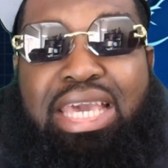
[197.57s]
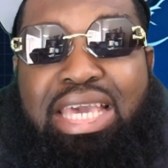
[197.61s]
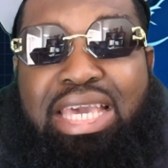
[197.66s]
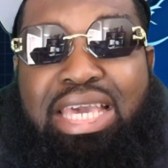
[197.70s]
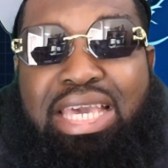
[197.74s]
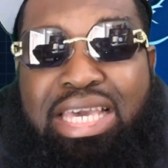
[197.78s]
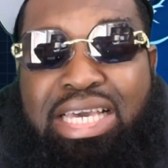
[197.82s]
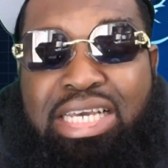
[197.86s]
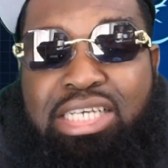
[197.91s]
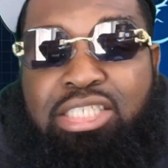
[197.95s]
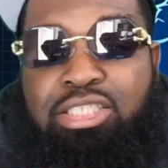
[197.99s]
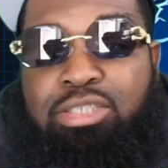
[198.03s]

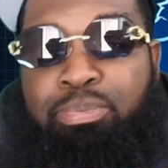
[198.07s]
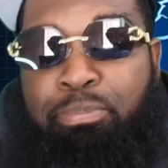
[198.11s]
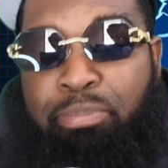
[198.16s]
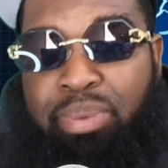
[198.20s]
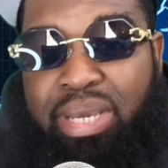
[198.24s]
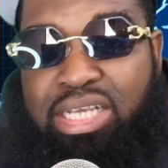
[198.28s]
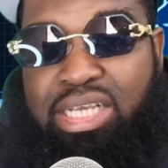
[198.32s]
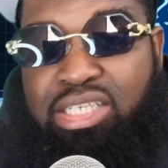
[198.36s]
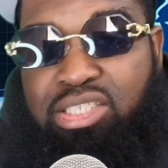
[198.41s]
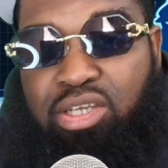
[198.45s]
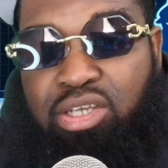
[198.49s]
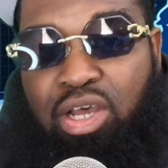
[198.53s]
is
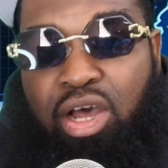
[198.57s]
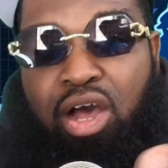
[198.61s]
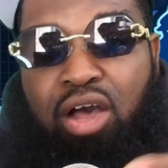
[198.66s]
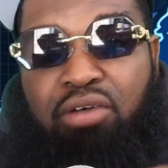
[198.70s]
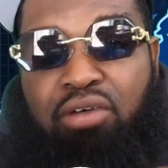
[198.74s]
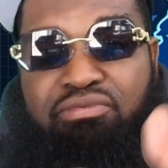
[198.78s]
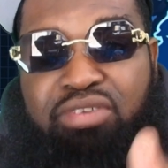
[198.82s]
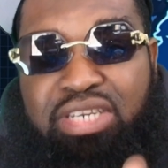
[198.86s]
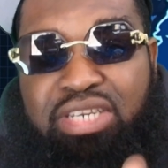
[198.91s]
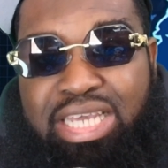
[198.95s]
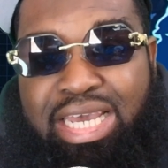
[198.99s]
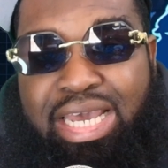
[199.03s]
based
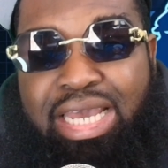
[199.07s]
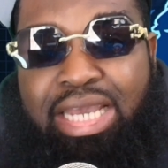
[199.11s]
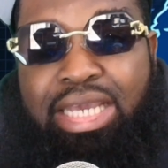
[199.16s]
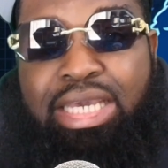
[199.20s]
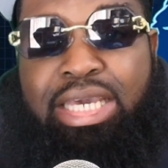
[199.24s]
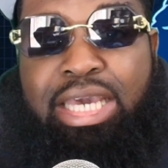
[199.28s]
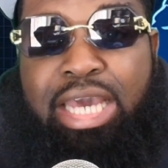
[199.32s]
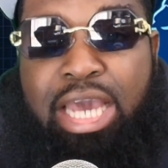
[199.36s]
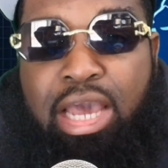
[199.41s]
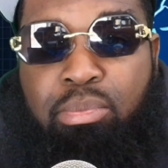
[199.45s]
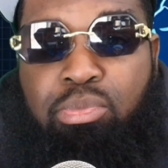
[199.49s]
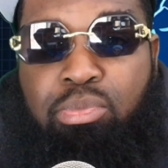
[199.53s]
off Dan
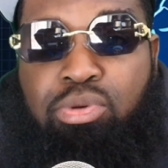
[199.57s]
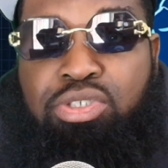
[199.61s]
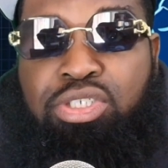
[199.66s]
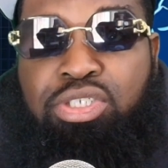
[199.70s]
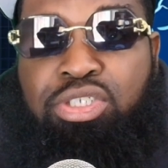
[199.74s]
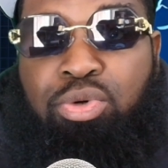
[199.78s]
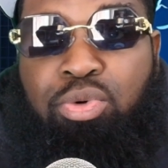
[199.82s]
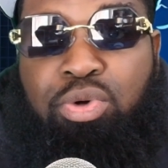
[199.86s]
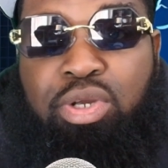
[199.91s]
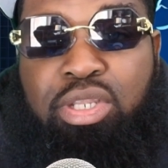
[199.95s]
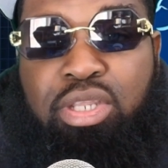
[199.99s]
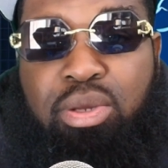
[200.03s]
Campbell showing